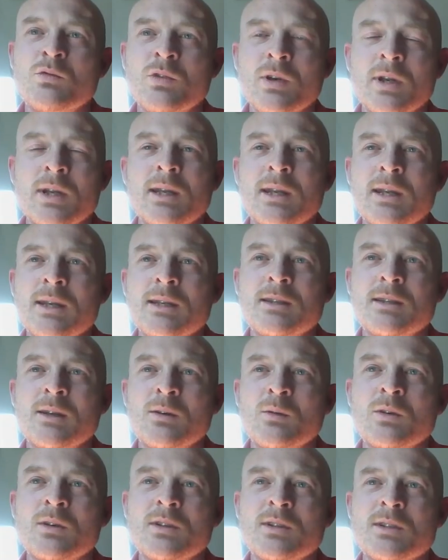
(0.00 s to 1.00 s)
really easy
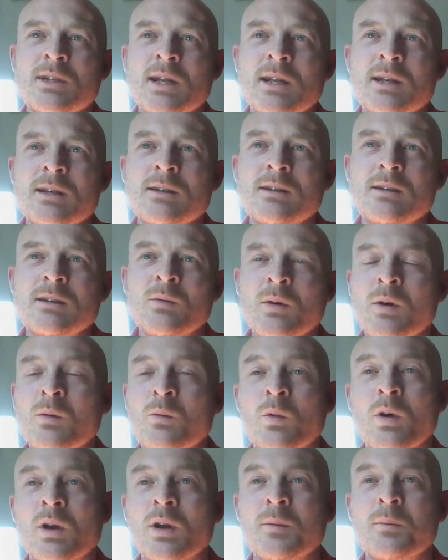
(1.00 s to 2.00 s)
to understand
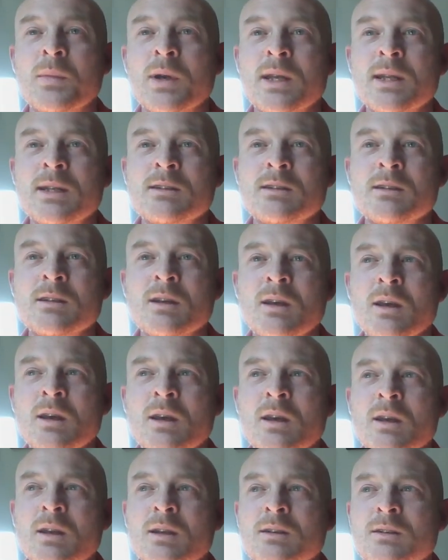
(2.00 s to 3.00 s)
and what it means.
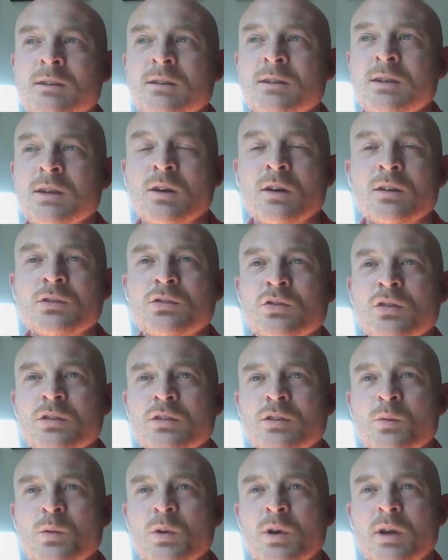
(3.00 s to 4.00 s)
To
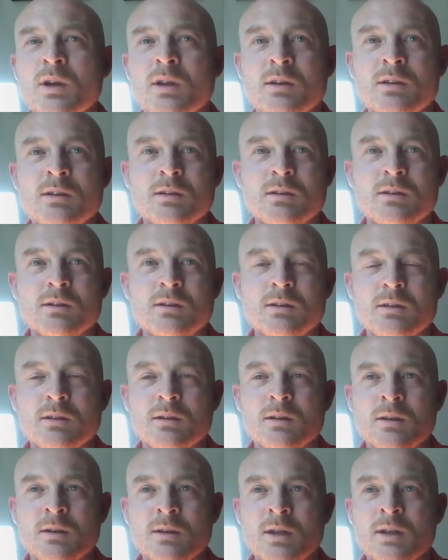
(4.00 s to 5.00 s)
construction workers,
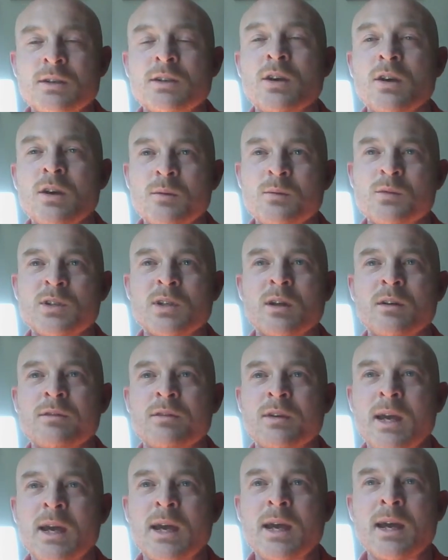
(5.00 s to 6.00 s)
the term
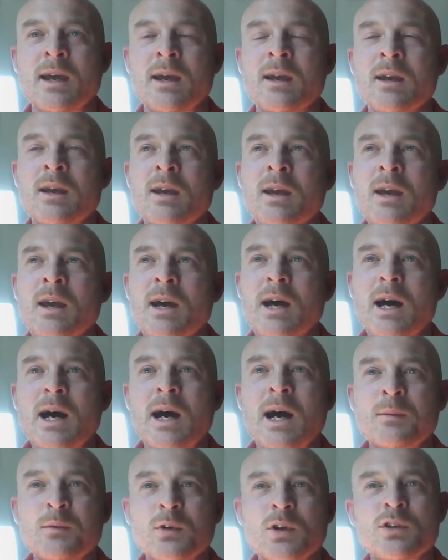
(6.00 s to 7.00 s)
self-care,
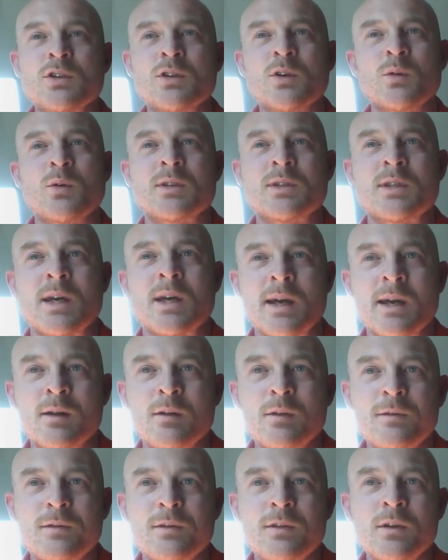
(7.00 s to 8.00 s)
I'm not sure is that
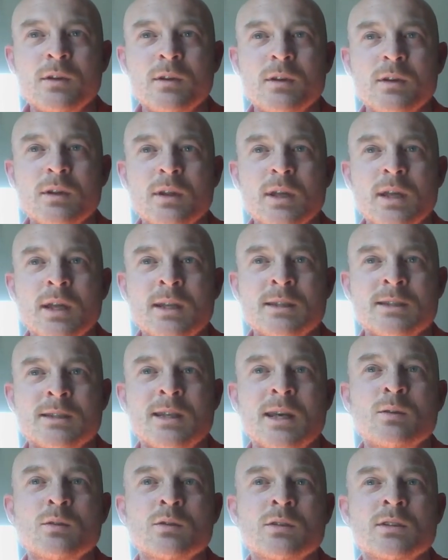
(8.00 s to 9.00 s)
helpful. It
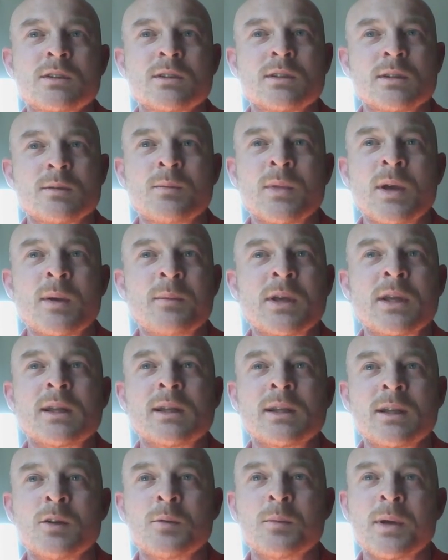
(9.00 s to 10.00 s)
sounds maybe a
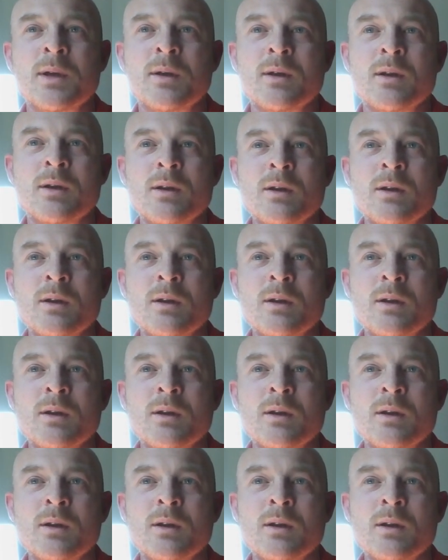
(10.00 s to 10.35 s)
little bit